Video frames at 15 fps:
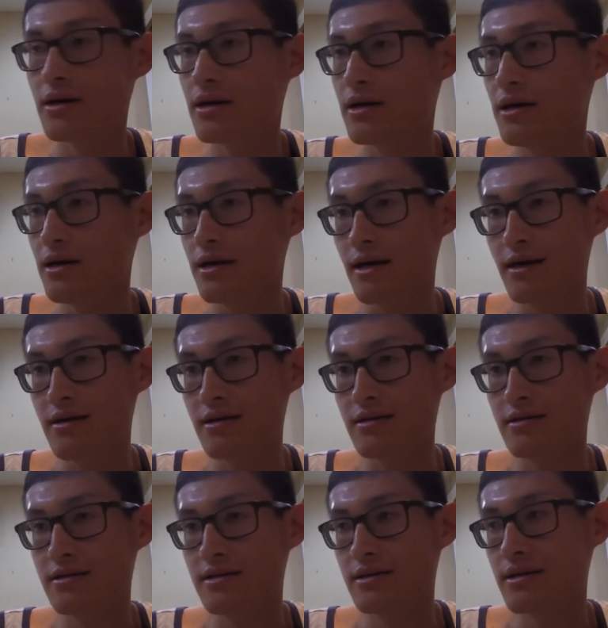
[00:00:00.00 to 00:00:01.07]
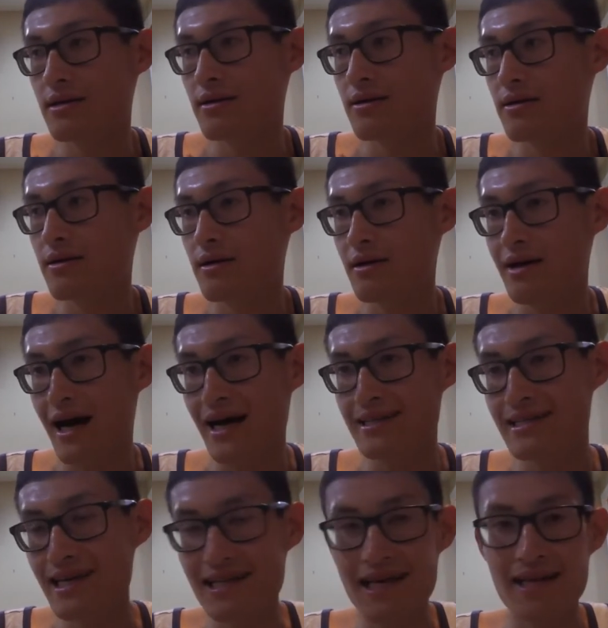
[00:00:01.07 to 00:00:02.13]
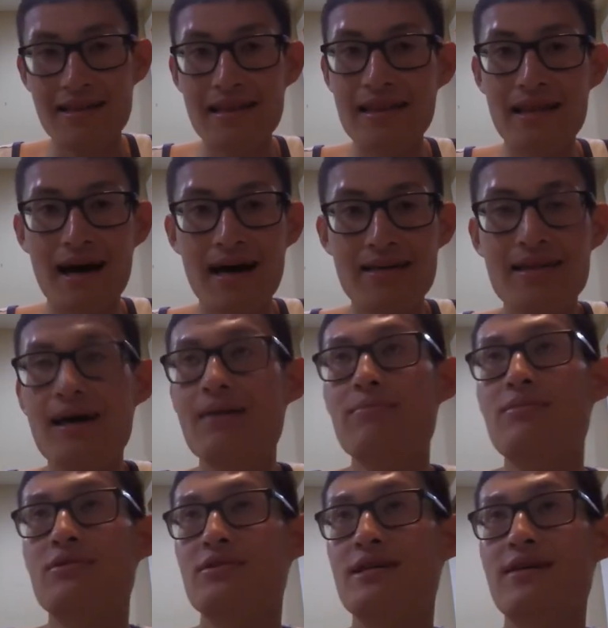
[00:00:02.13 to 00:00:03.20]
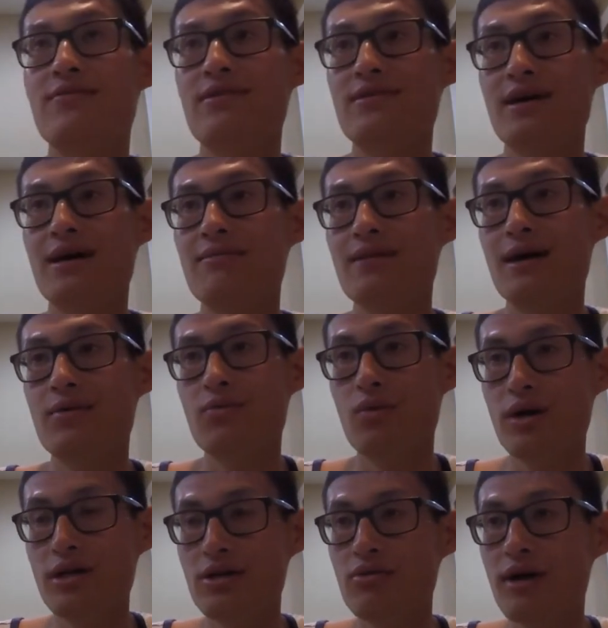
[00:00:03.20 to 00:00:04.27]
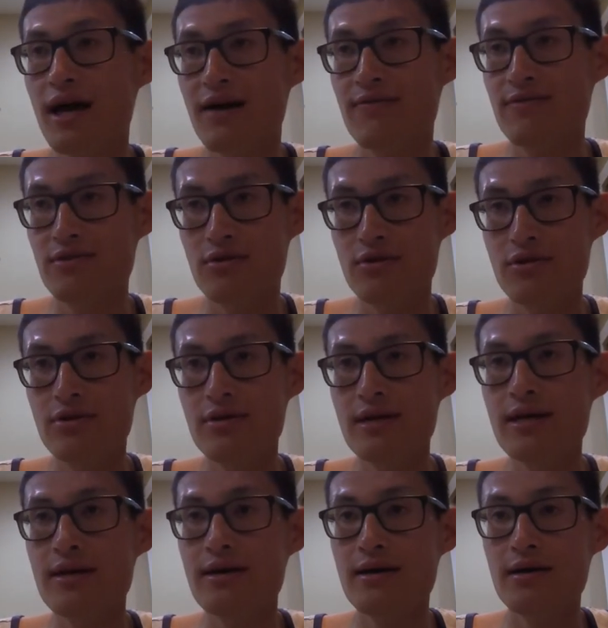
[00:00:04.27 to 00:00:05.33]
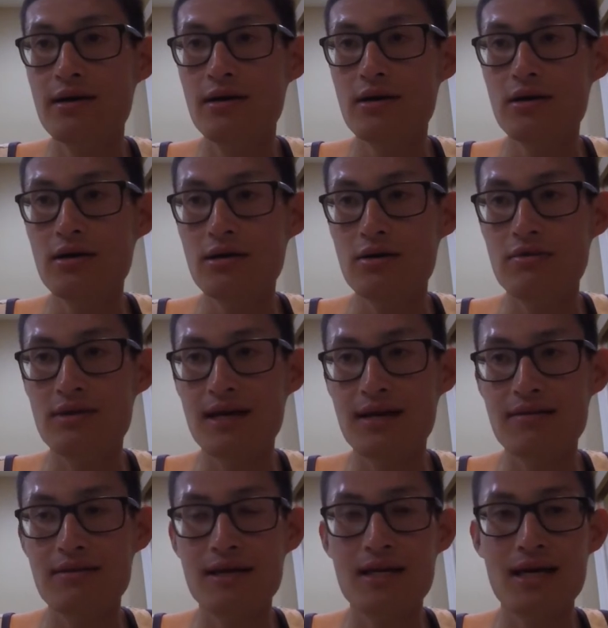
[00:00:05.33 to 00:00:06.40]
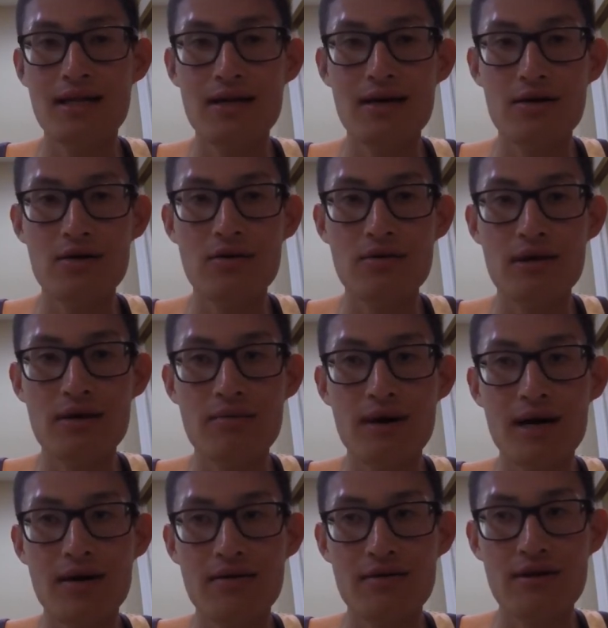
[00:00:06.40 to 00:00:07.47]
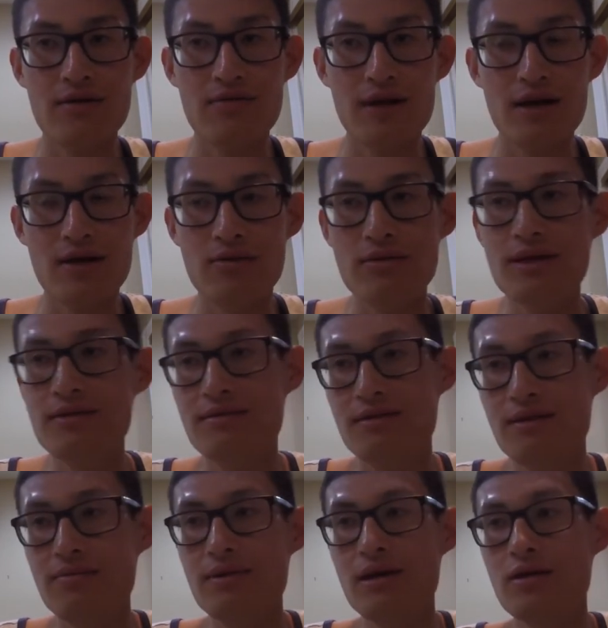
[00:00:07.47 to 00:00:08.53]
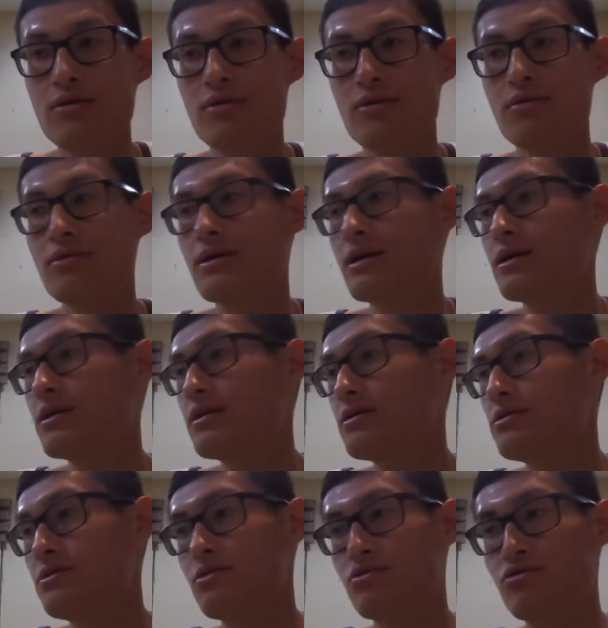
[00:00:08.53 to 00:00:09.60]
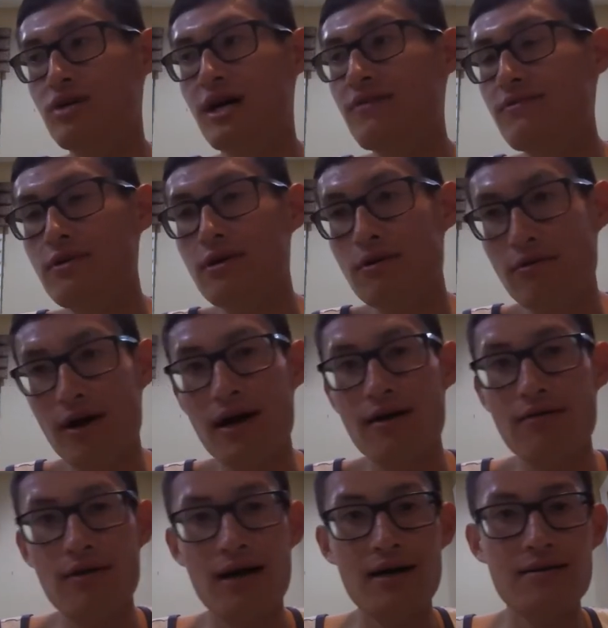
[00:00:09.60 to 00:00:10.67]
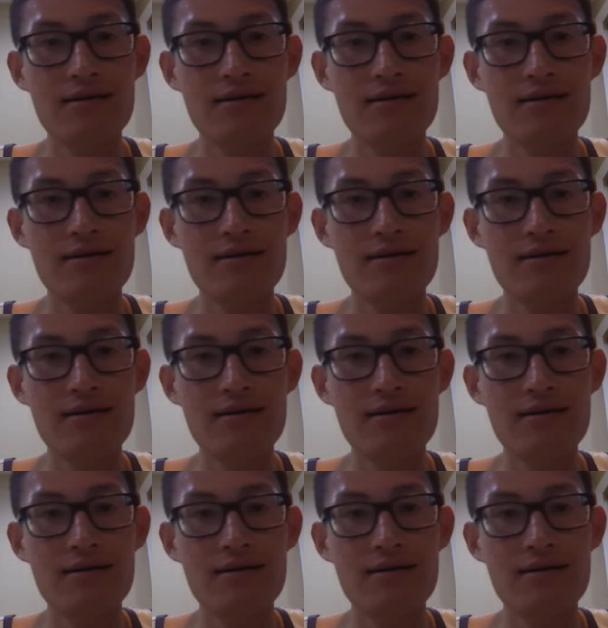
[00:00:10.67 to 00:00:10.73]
Yeah, because I say that 99% of the time, like when you have surgery, you technically cannot go there by yourself. Like you need somebody, to drive you around, right?